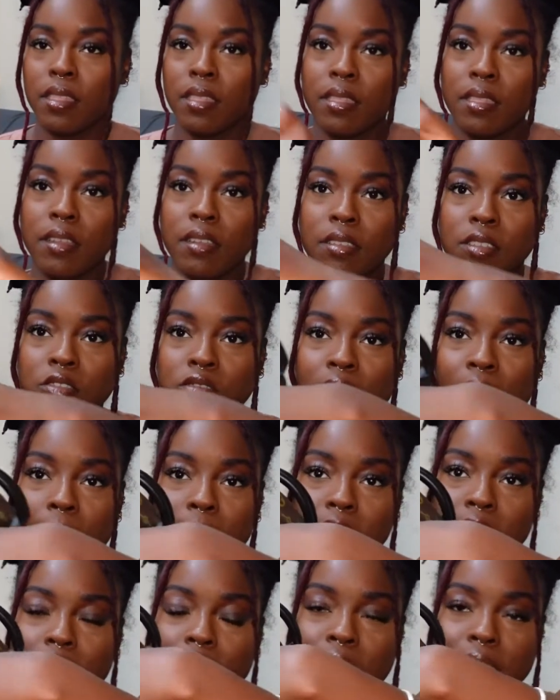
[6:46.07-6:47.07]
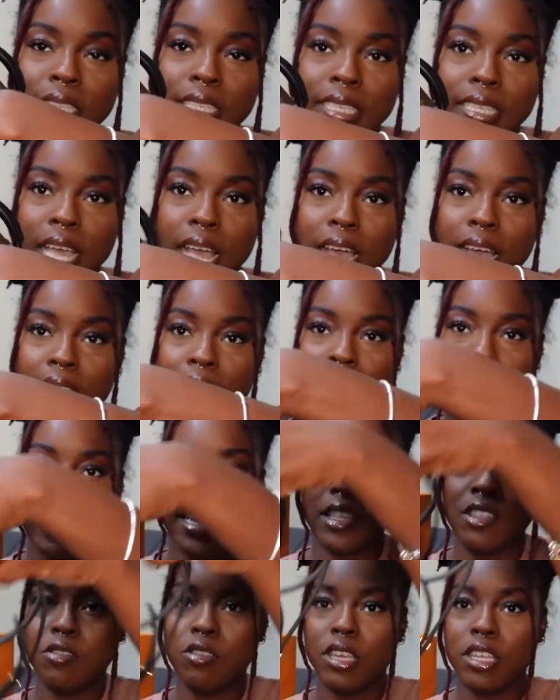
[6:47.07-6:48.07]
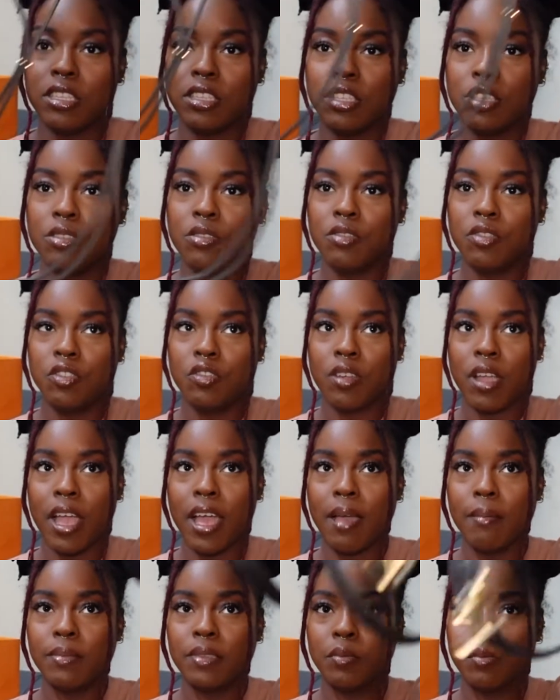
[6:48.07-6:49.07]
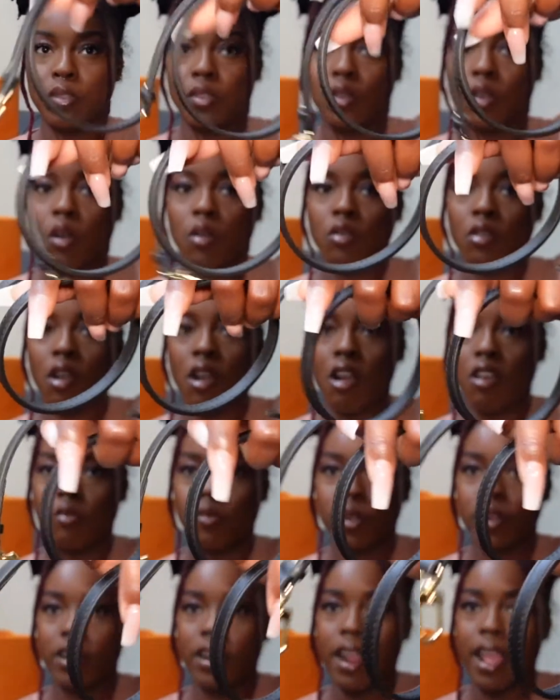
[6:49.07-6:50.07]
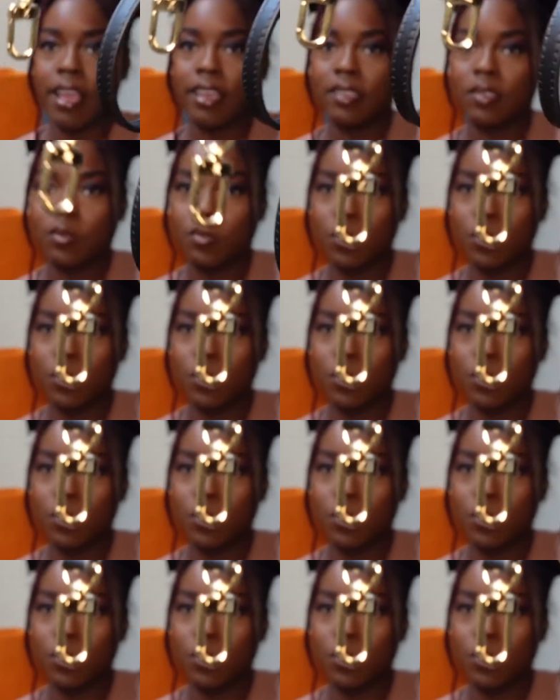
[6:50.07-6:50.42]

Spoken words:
the straps are inside. You get 2 straps with gold hardware as